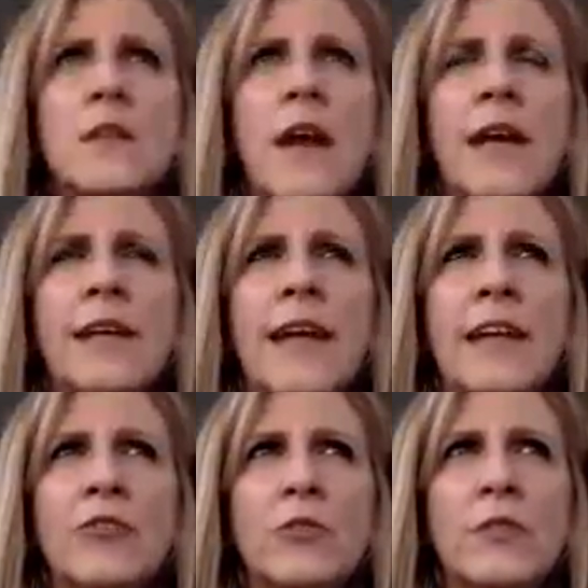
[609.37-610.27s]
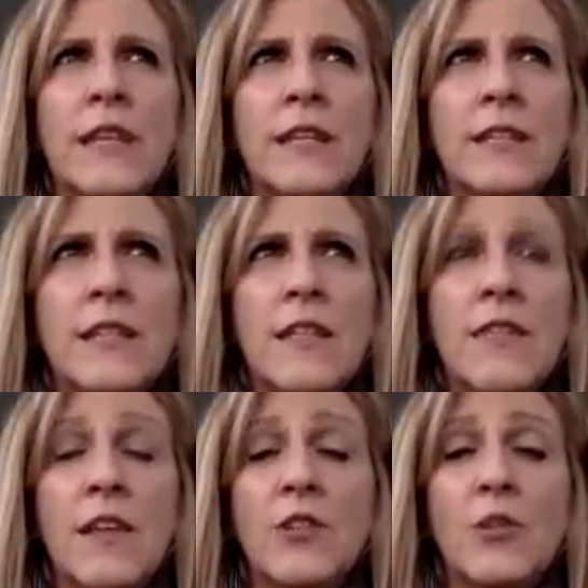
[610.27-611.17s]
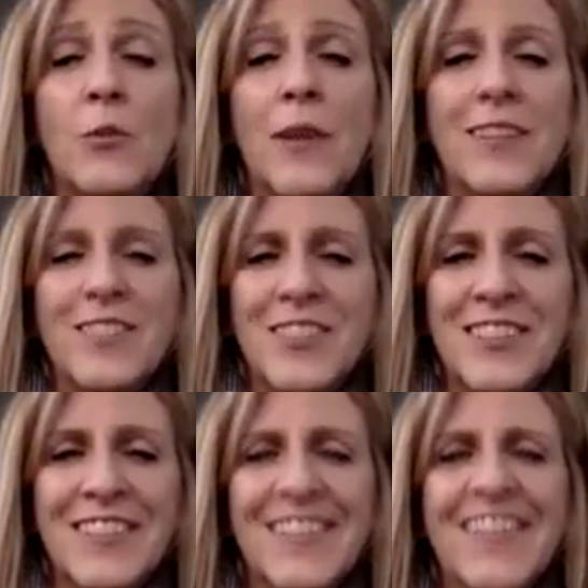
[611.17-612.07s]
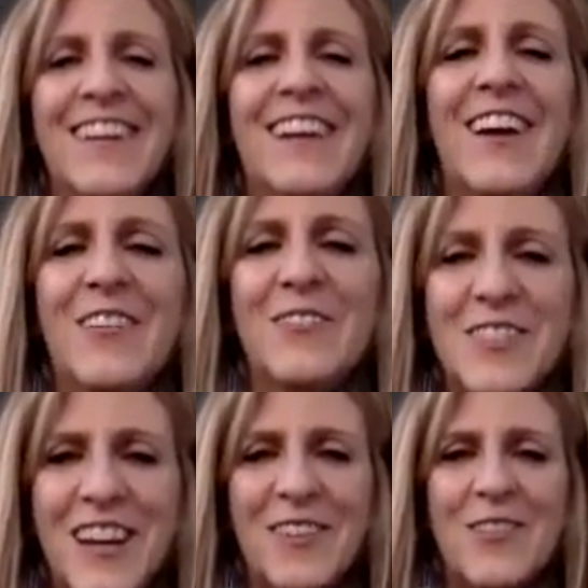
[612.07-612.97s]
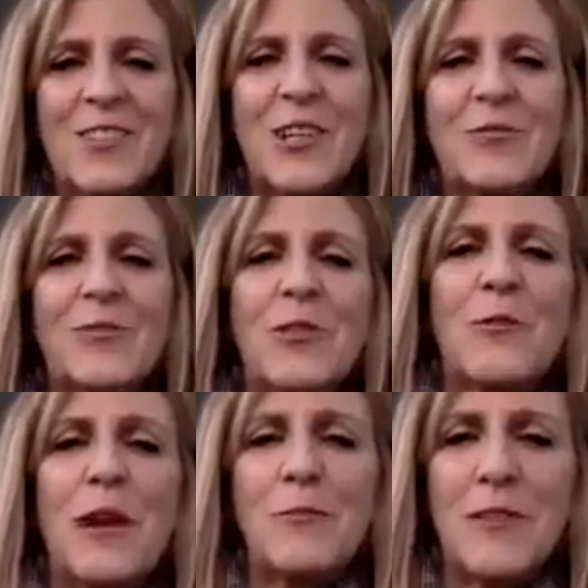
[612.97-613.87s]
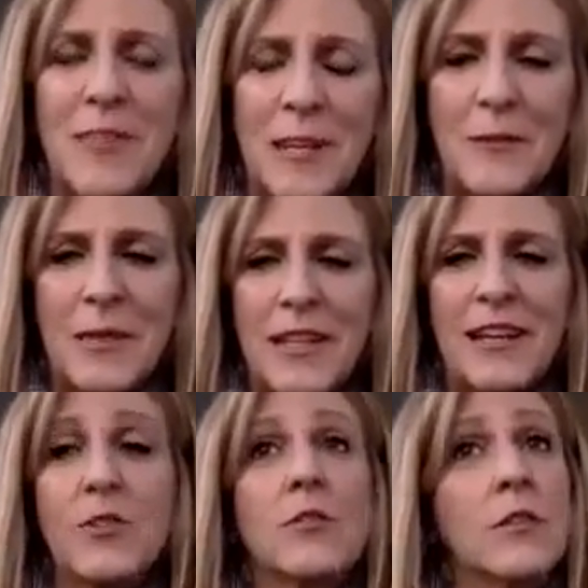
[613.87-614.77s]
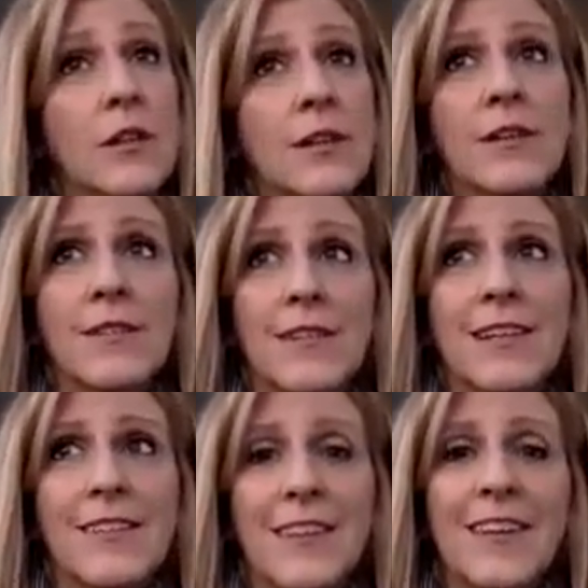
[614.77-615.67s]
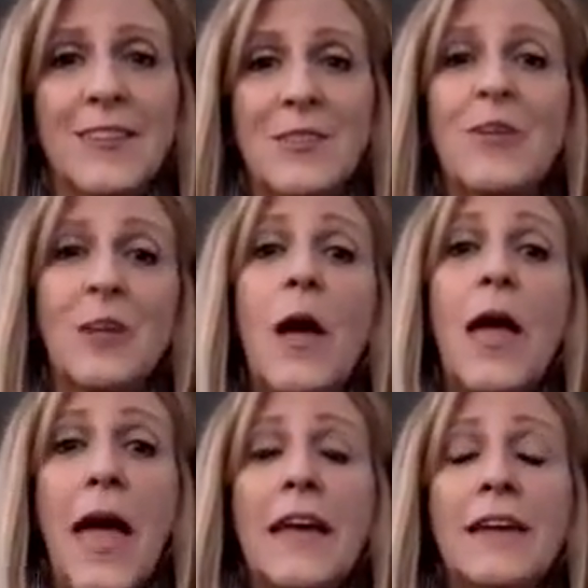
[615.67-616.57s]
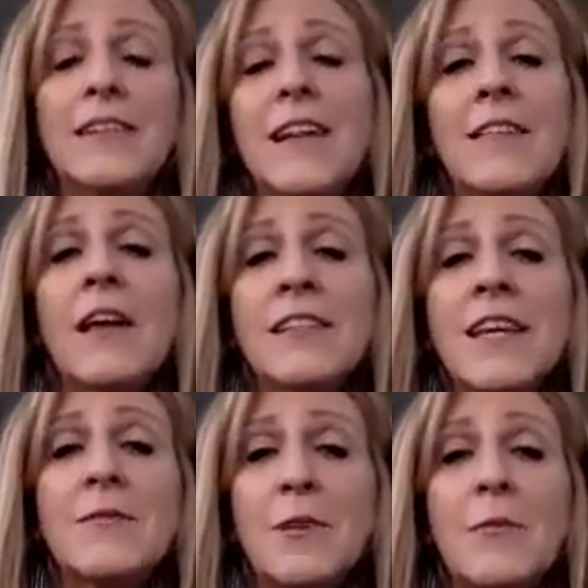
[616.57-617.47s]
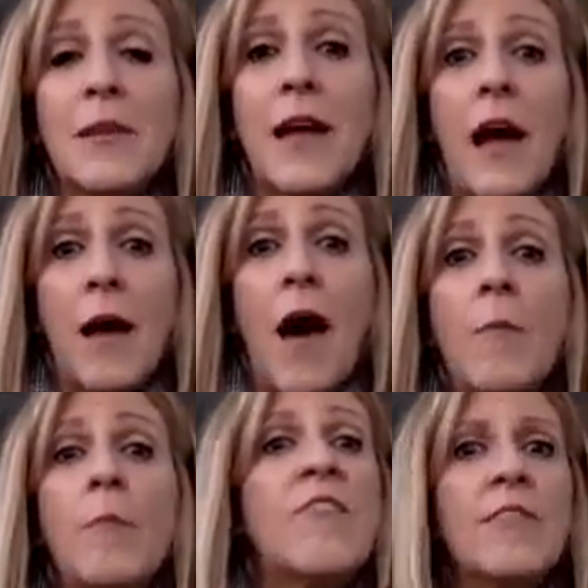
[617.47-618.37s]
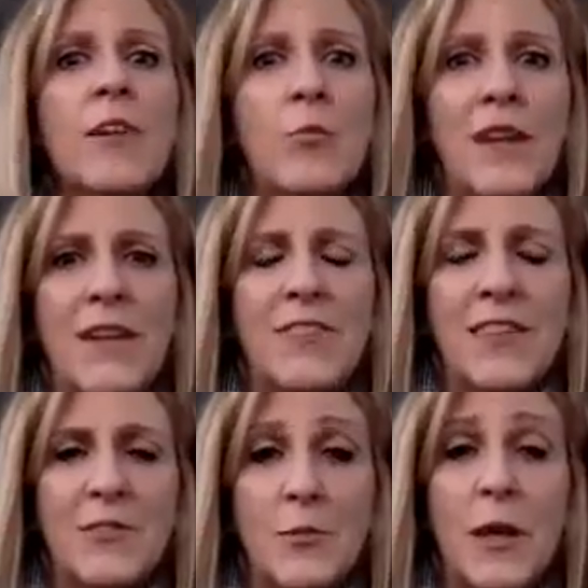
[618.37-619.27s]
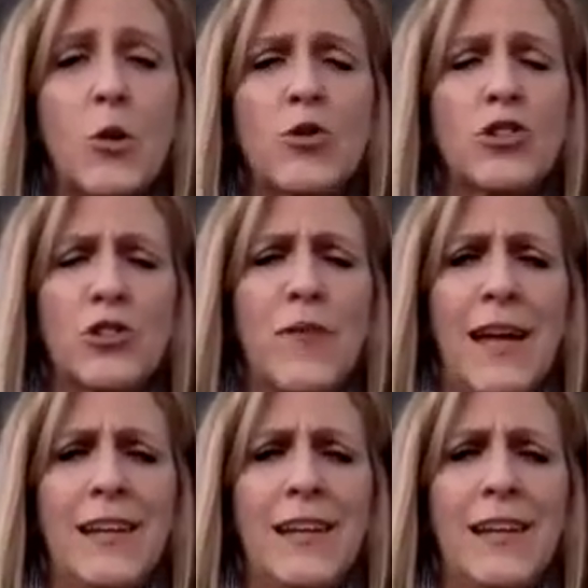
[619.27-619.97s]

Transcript: I had a natural tendency to think too much. It was kind of the general thread with anybody I knew. They're like, oh, you're thinking too, And a lot of times I'd be like, I'm very open to everything. So I'm like, oh, good, you're right.